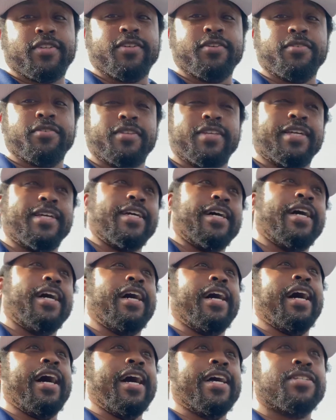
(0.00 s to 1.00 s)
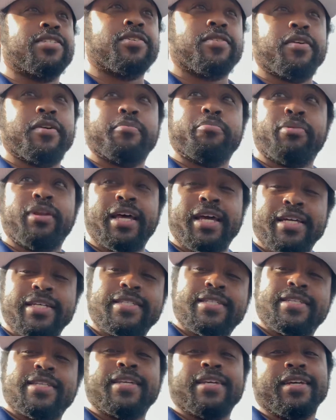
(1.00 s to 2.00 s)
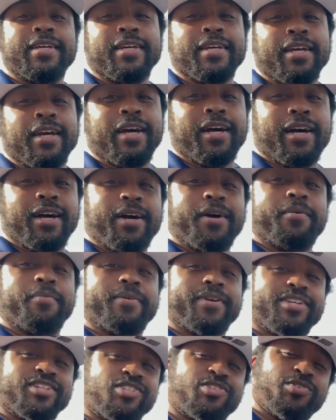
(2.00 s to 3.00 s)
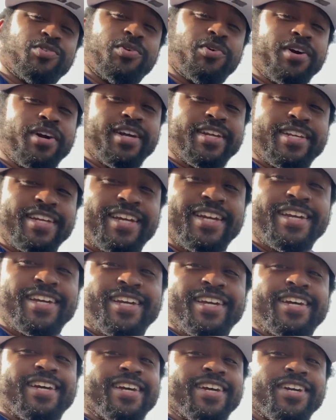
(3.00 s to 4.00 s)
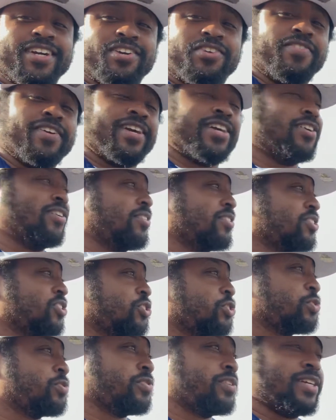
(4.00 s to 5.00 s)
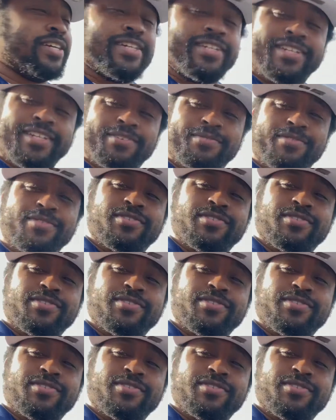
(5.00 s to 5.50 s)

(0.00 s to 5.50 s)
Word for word: the uh, ice cream place. Uh, we enjoyed Greek on the street. It was